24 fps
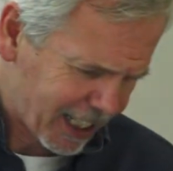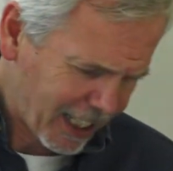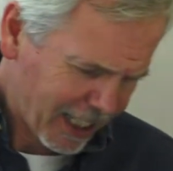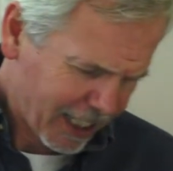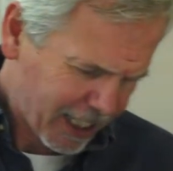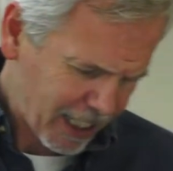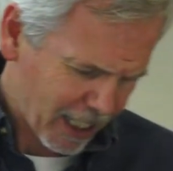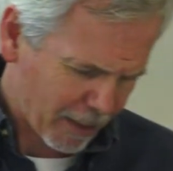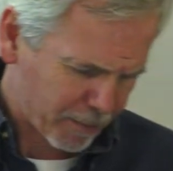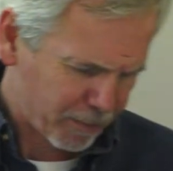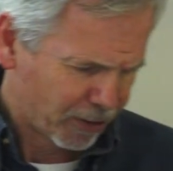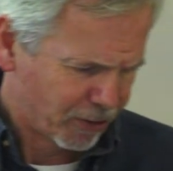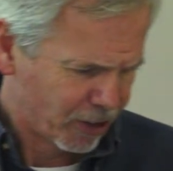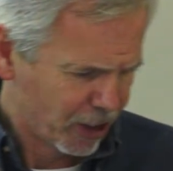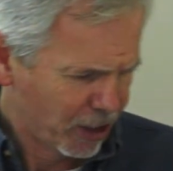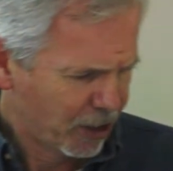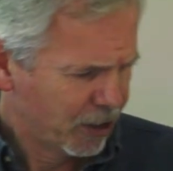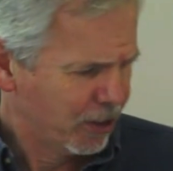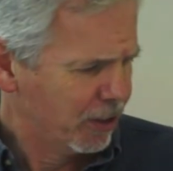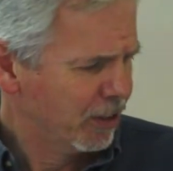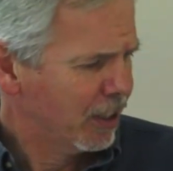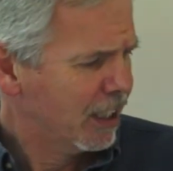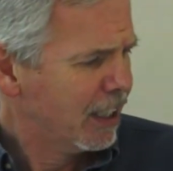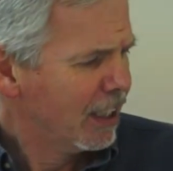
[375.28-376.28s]
and
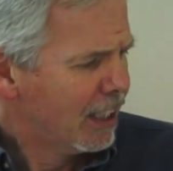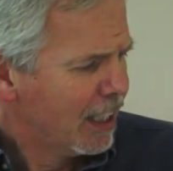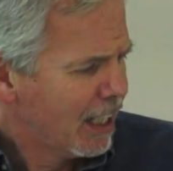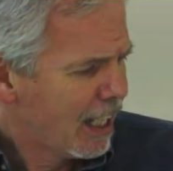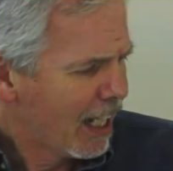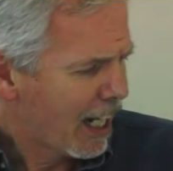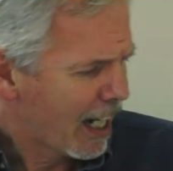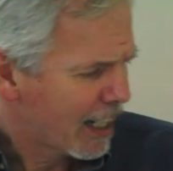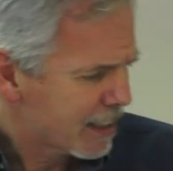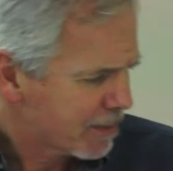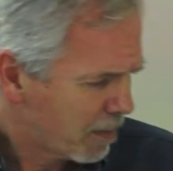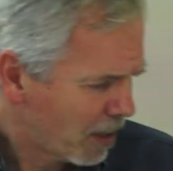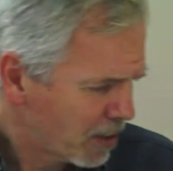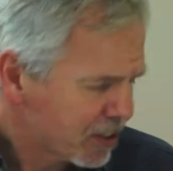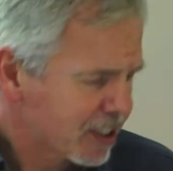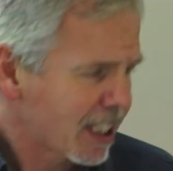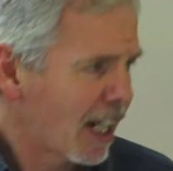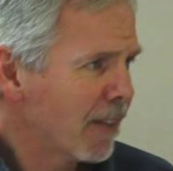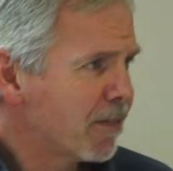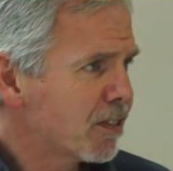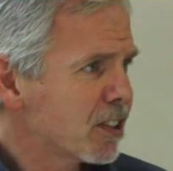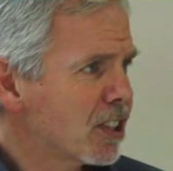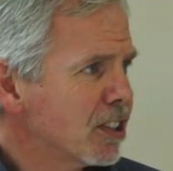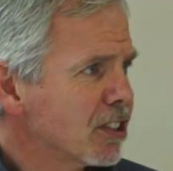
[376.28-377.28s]
Peru and most
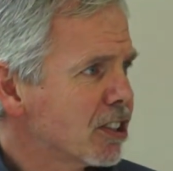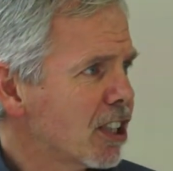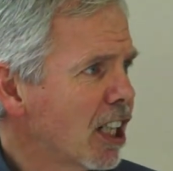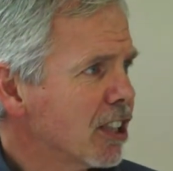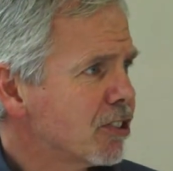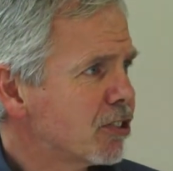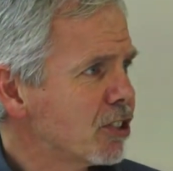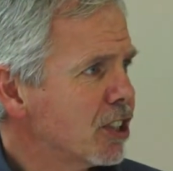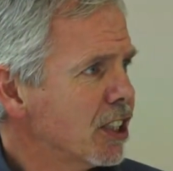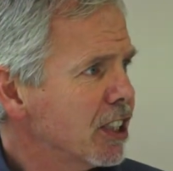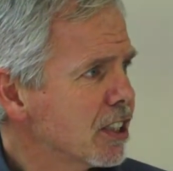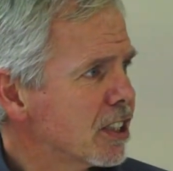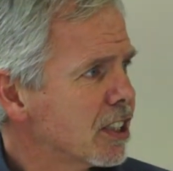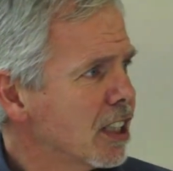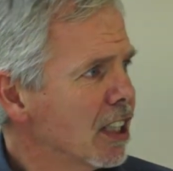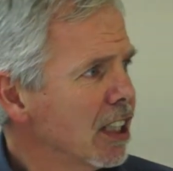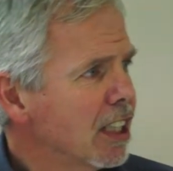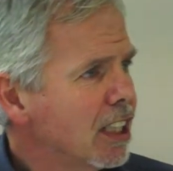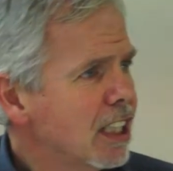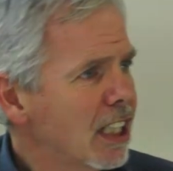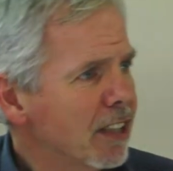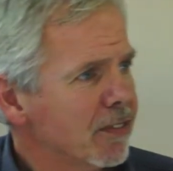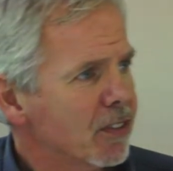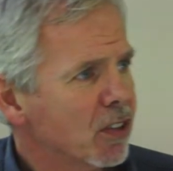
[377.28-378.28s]
African countries.
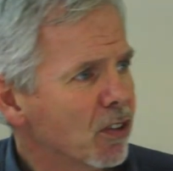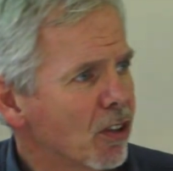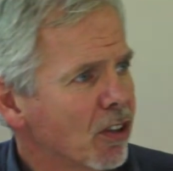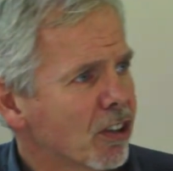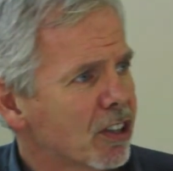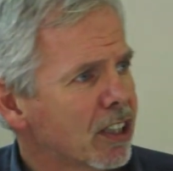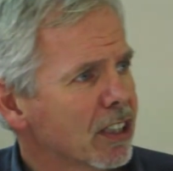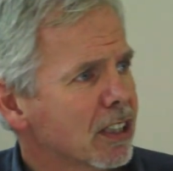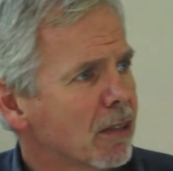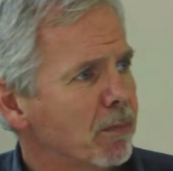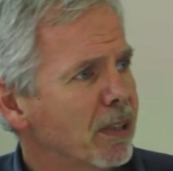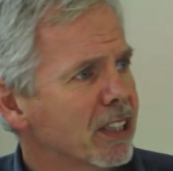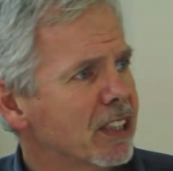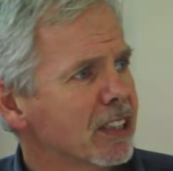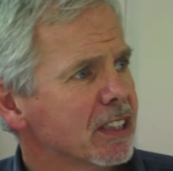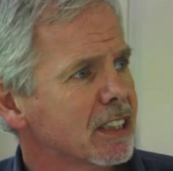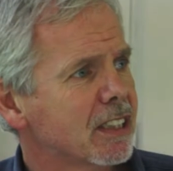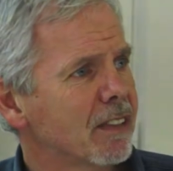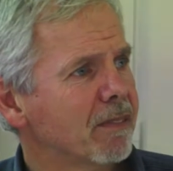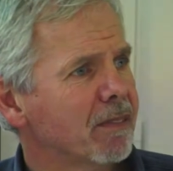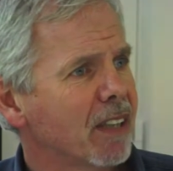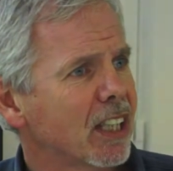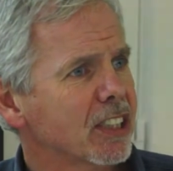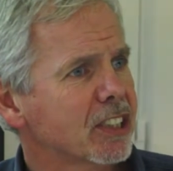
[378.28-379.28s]
If you look at the biggest
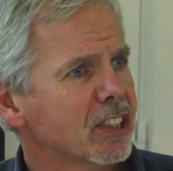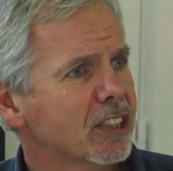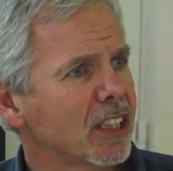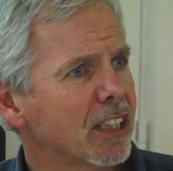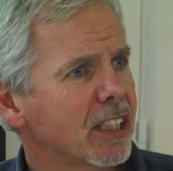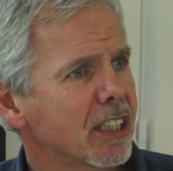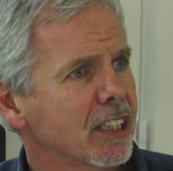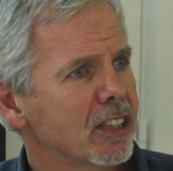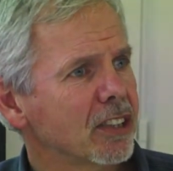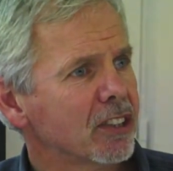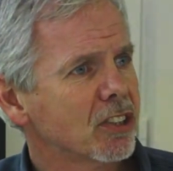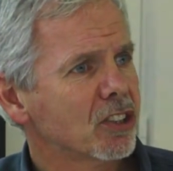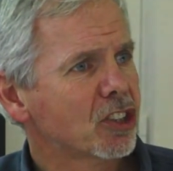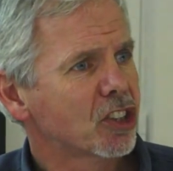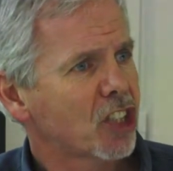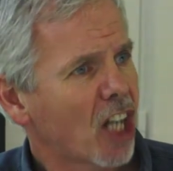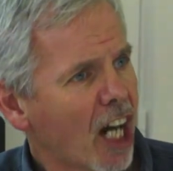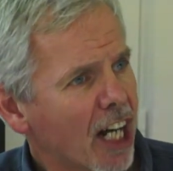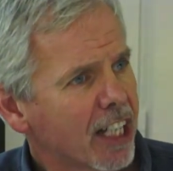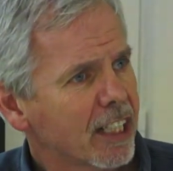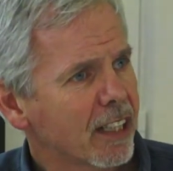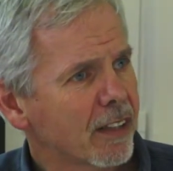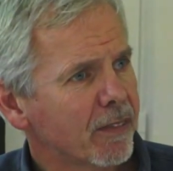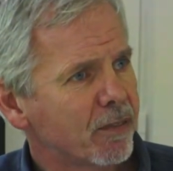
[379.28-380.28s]
investor into
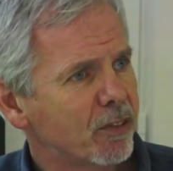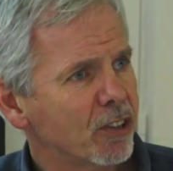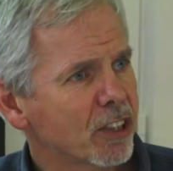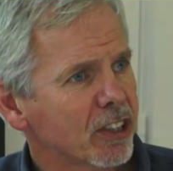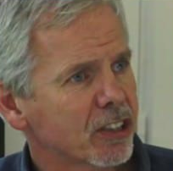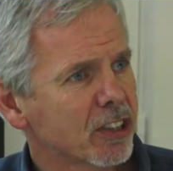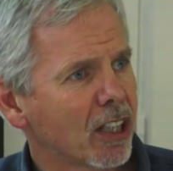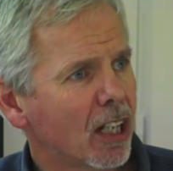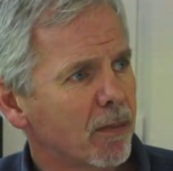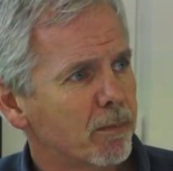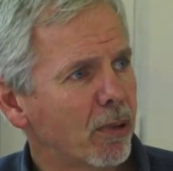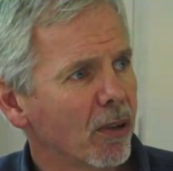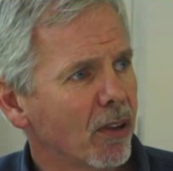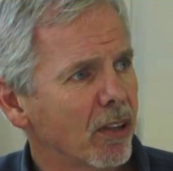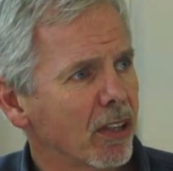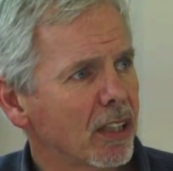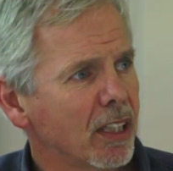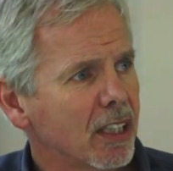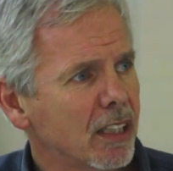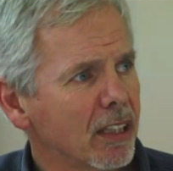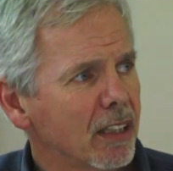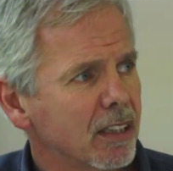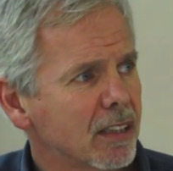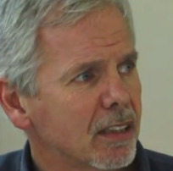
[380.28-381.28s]
China, for
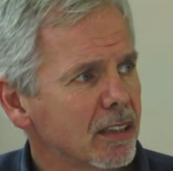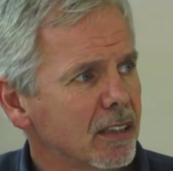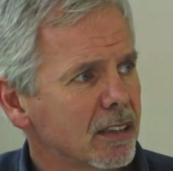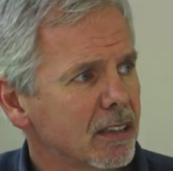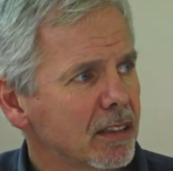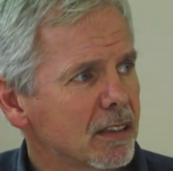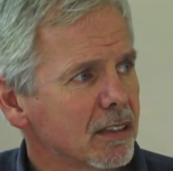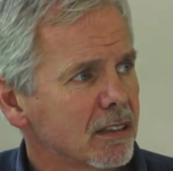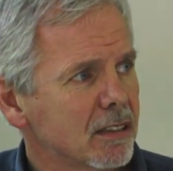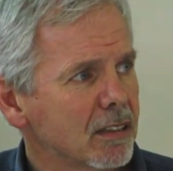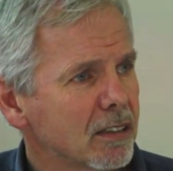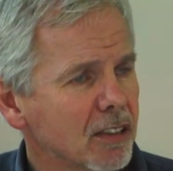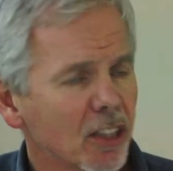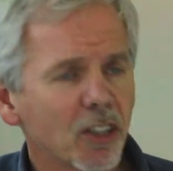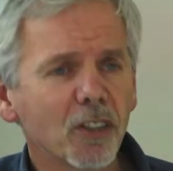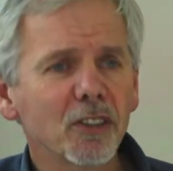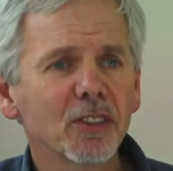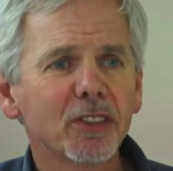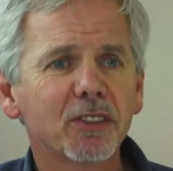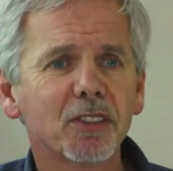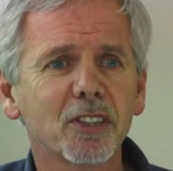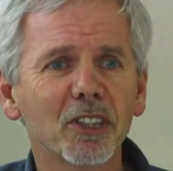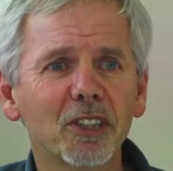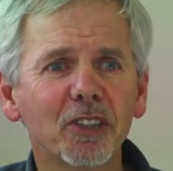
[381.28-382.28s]
example,
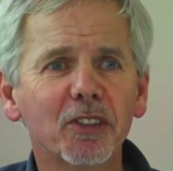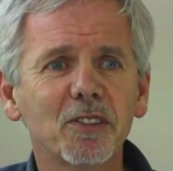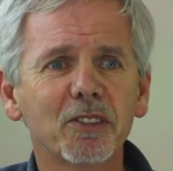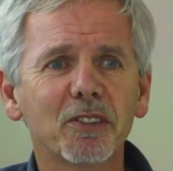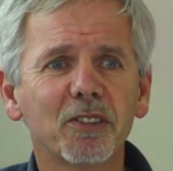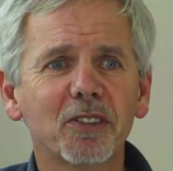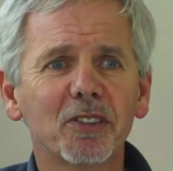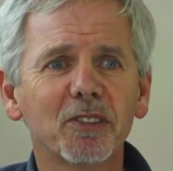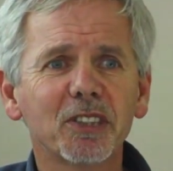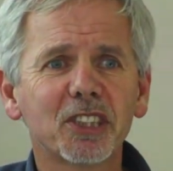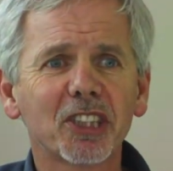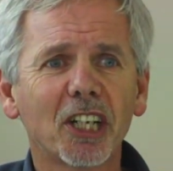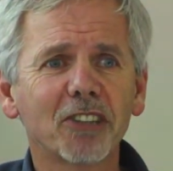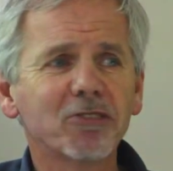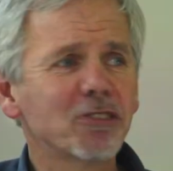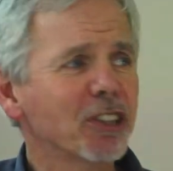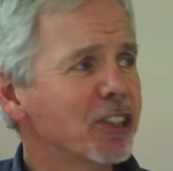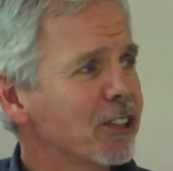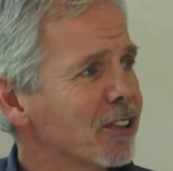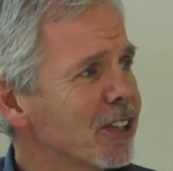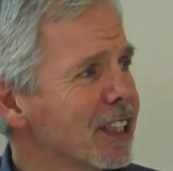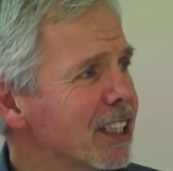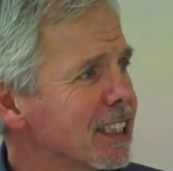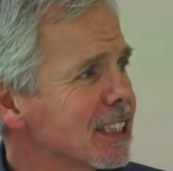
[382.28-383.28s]
which country
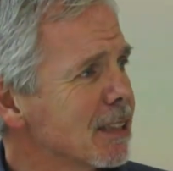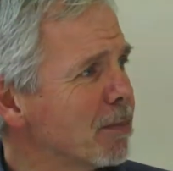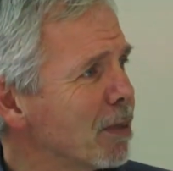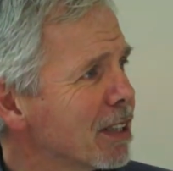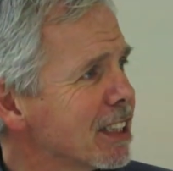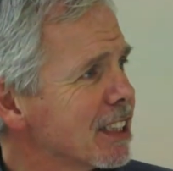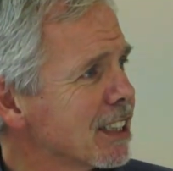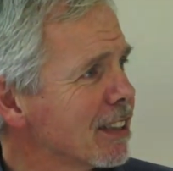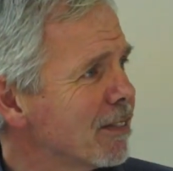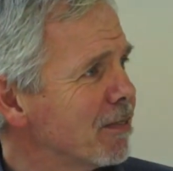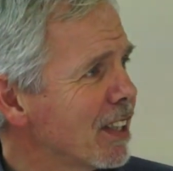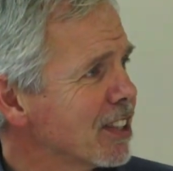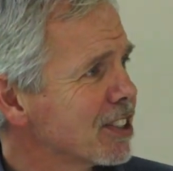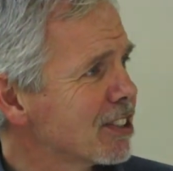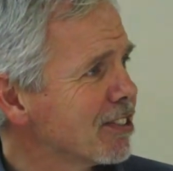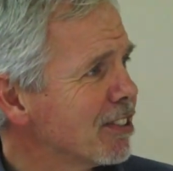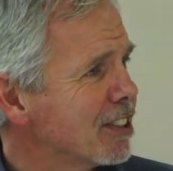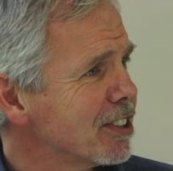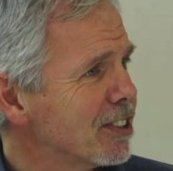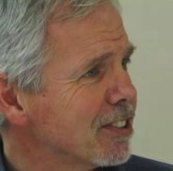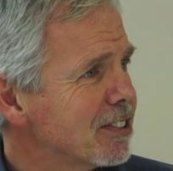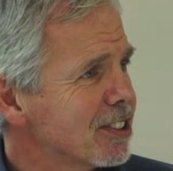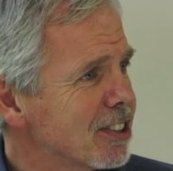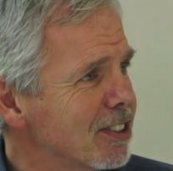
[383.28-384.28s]
do you think is the biggest investor
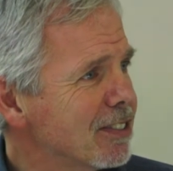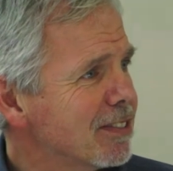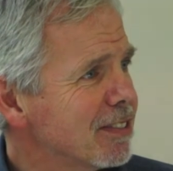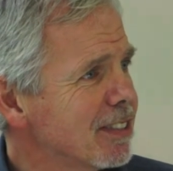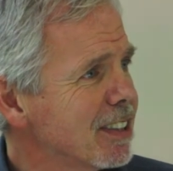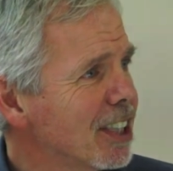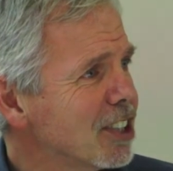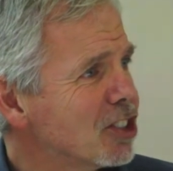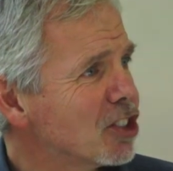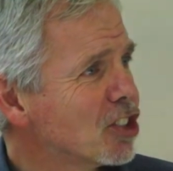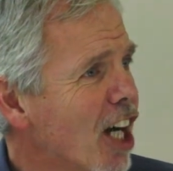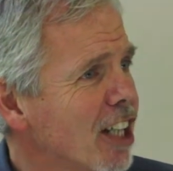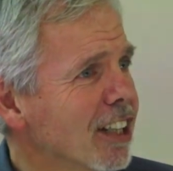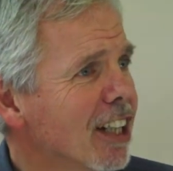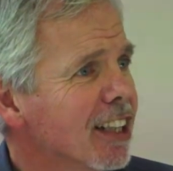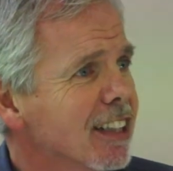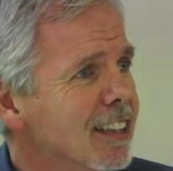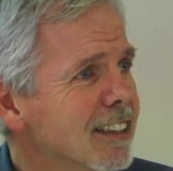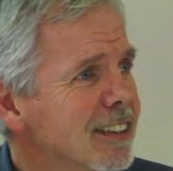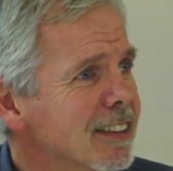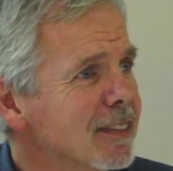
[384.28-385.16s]
in China?